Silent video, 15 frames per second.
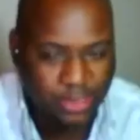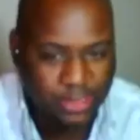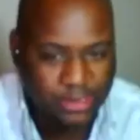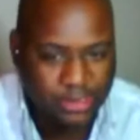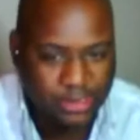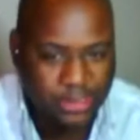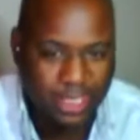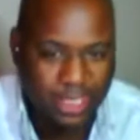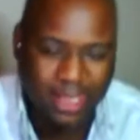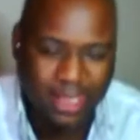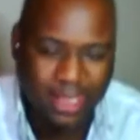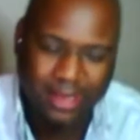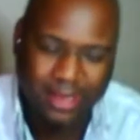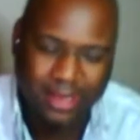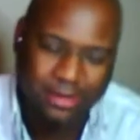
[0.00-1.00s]
was able to do
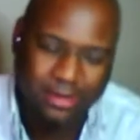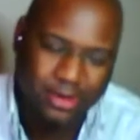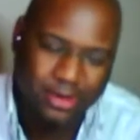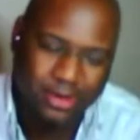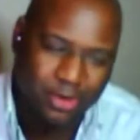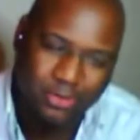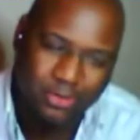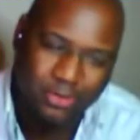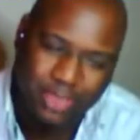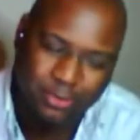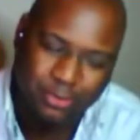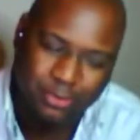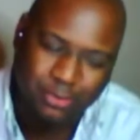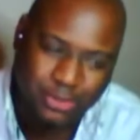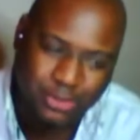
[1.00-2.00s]
it, and, you
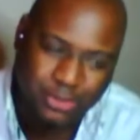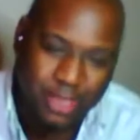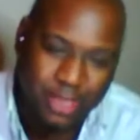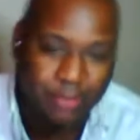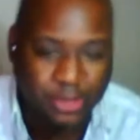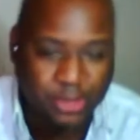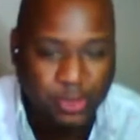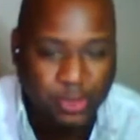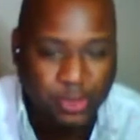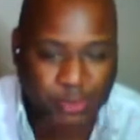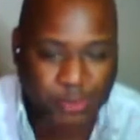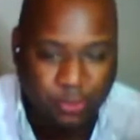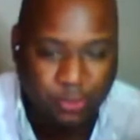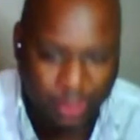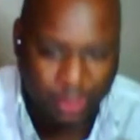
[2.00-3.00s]
know, who's able to do that, but
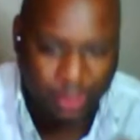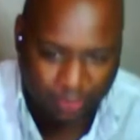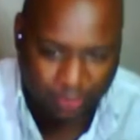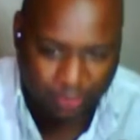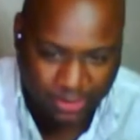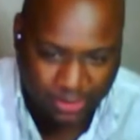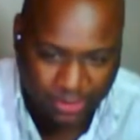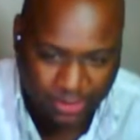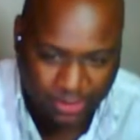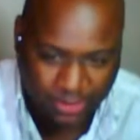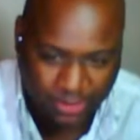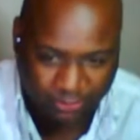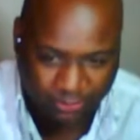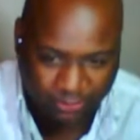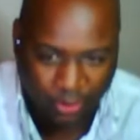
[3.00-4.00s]
those people that I
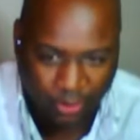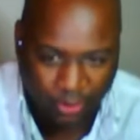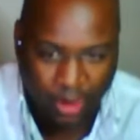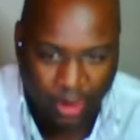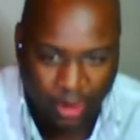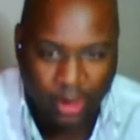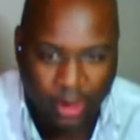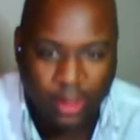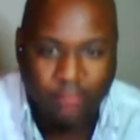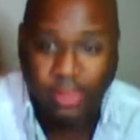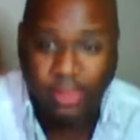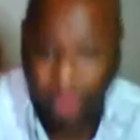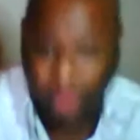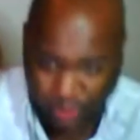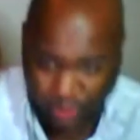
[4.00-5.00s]
mentioned before
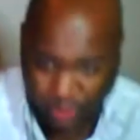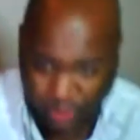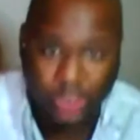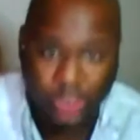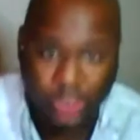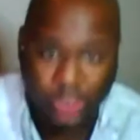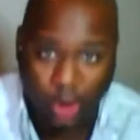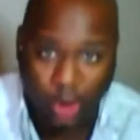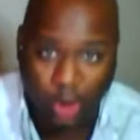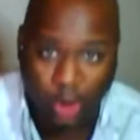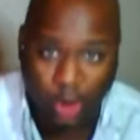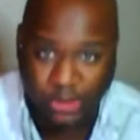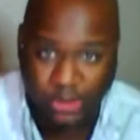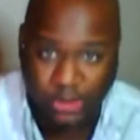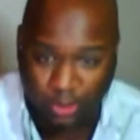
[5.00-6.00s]
made the choice to
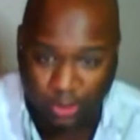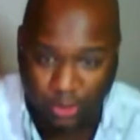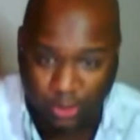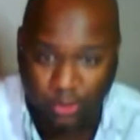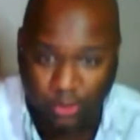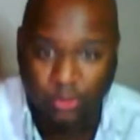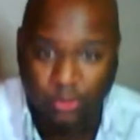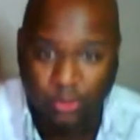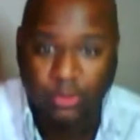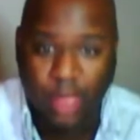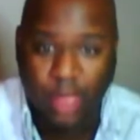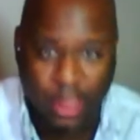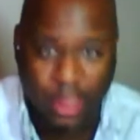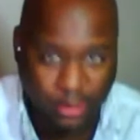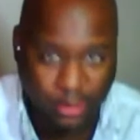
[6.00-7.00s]
go, and so,
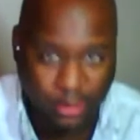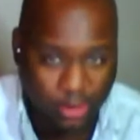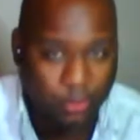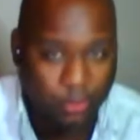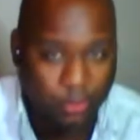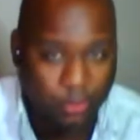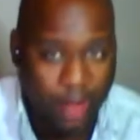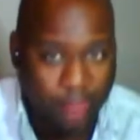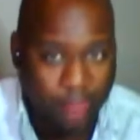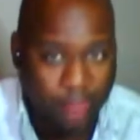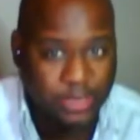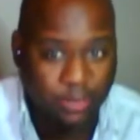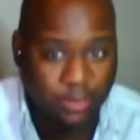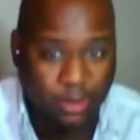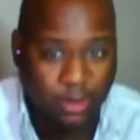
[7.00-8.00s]
you know, perhaps
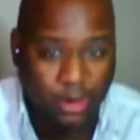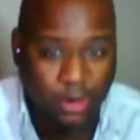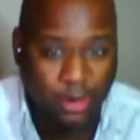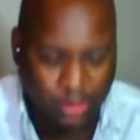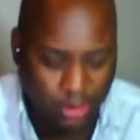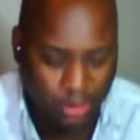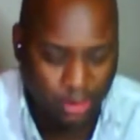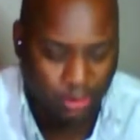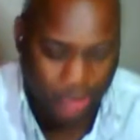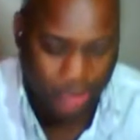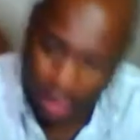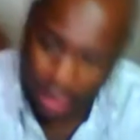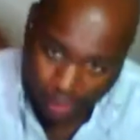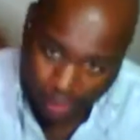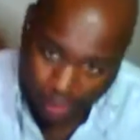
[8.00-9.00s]
they were, you know,
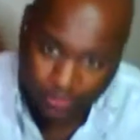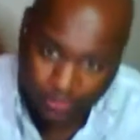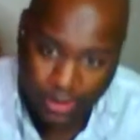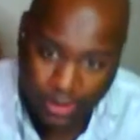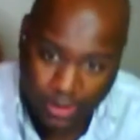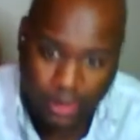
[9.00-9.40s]
calm